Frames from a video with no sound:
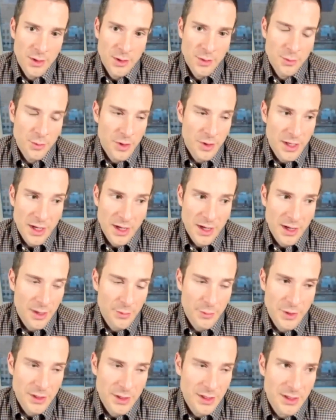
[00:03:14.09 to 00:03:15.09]
but yeah, I
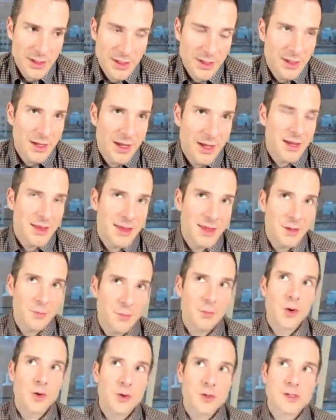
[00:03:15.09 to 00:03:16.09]
mean, it, it, I think
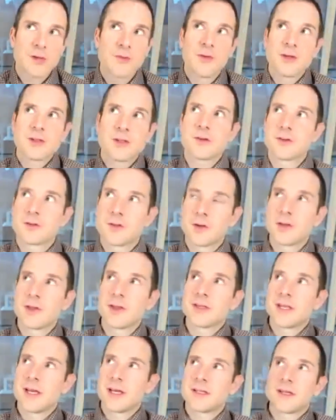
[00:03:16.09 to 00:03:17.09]
most investors look at
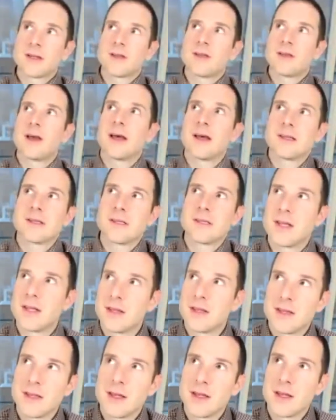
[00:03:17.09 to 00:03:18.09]
this asset class and they
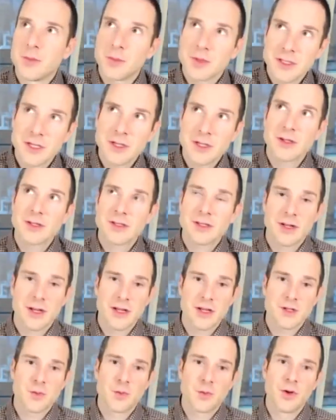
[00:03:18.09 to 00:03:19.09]
think, particularly in
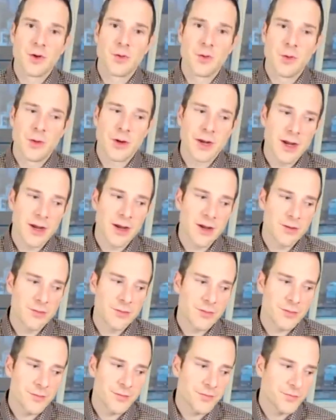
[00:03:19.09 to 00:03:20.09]
today's world where we
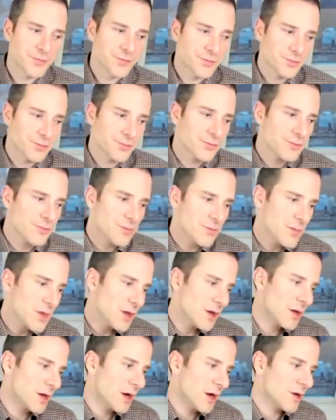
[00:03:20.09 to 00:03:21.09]
have
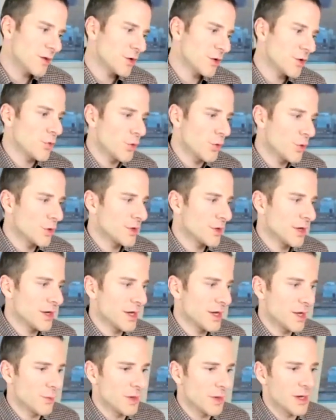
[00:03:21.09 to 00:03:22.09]
kind of the Corona
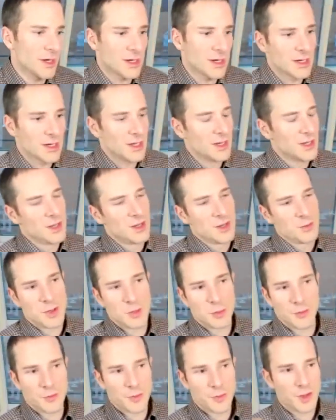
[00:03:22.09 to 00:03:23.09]
dynamic,
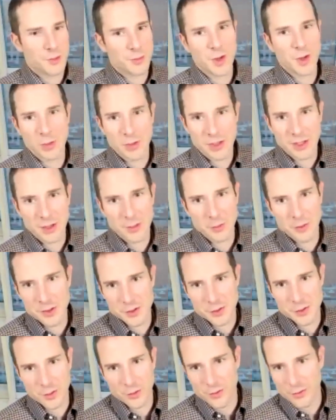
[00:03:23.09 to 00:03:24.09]
people feel like public
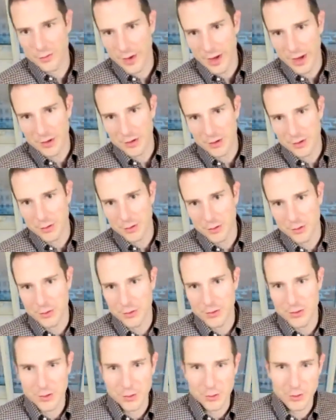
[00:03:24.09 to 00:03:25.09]
equities are
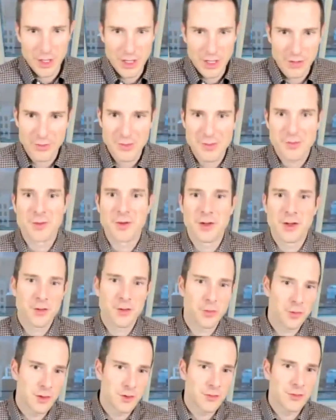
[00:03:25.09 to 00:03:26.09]
overvalued. You know, a lot of us feel like
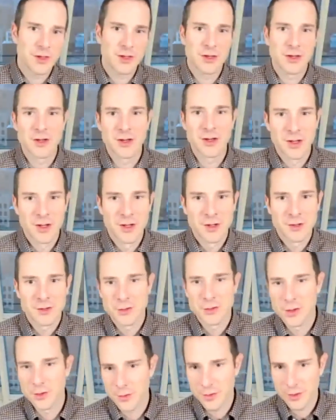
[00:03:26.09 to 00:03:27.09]
we're living in two
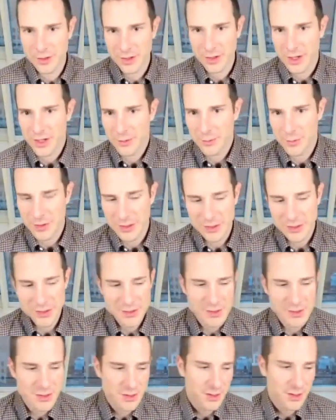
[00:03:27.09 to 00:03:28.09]
different
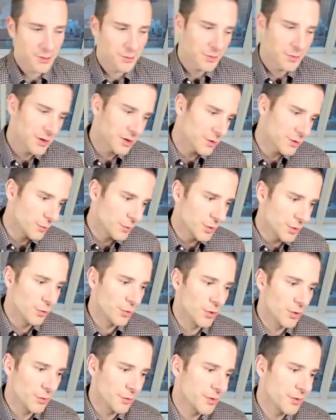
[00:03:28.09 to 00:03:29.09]
economies, um, kind of the real
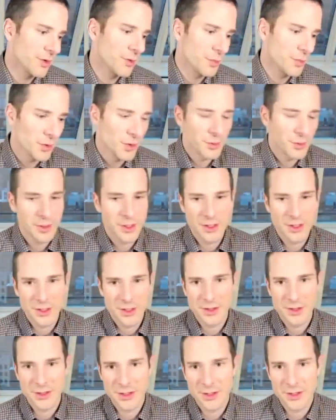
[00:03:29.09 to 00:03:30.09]
world with unemployment
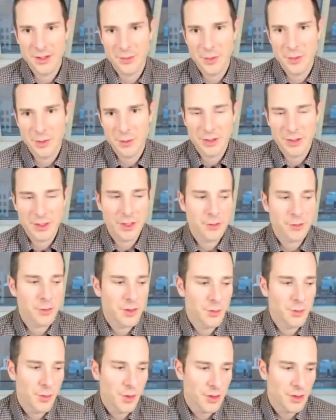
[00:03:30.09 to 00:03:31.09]
and, and the public equity
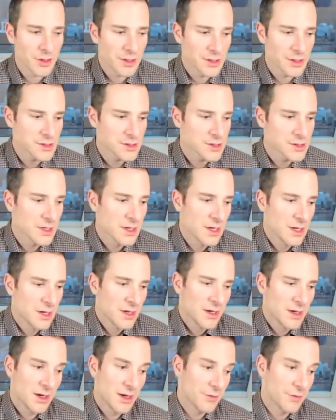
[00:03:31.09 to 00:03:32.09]
markets.
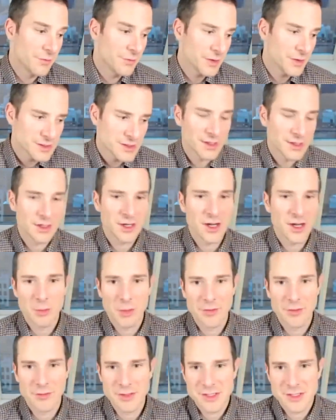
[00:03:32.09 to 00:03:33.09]
Uh, fixed income
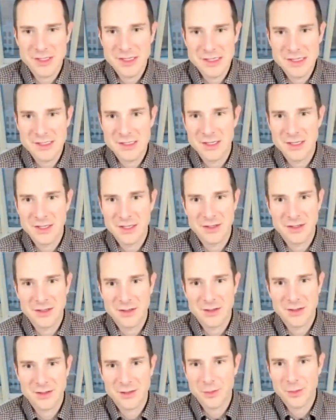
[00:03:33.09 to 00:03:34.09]
obviously isn't
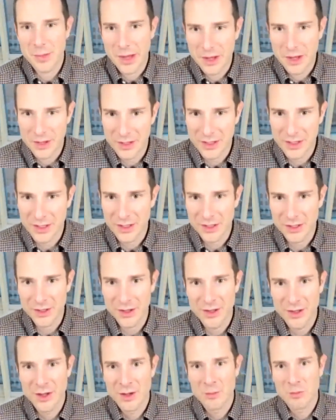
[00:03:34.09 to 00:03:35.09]
compelling.
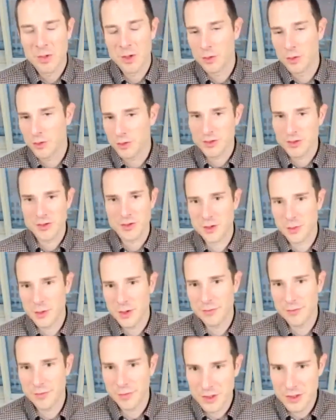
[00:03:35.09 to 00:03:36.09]
People are concerned about
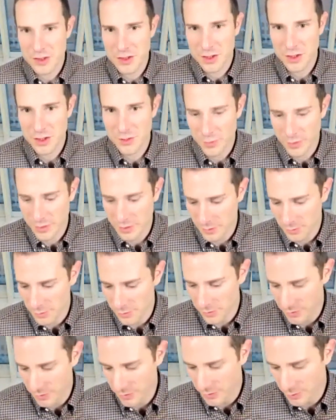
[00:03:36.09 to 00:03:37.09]
inflation with, the,
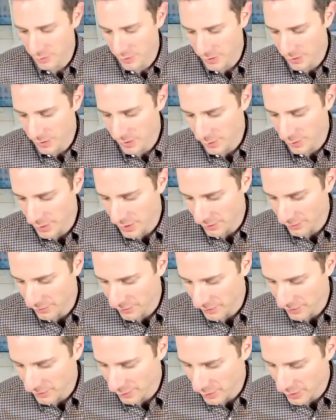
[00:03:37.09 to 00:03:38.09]
with you know, the amount of,
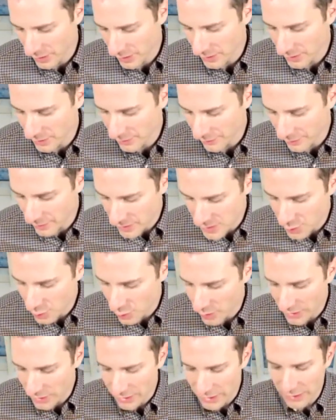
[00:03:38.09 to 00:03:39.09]
of money that the Fed is
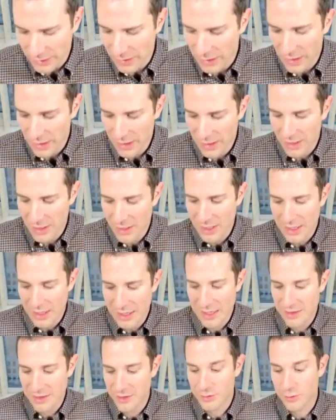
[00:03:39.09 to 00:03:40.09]
printing.
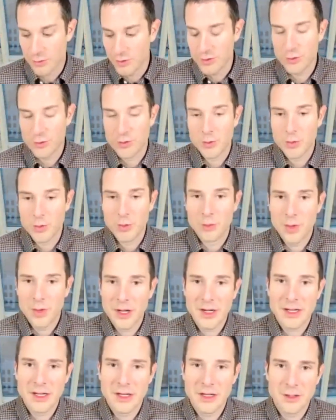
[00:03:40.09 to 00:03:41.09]
And they don't really know where to put
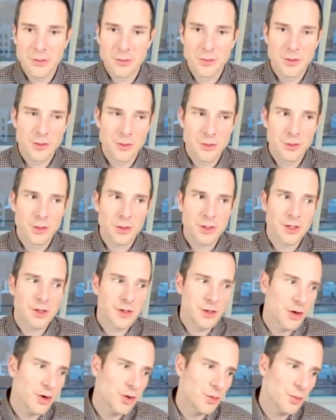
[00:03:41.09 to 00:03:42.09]
money. And you, you look at the art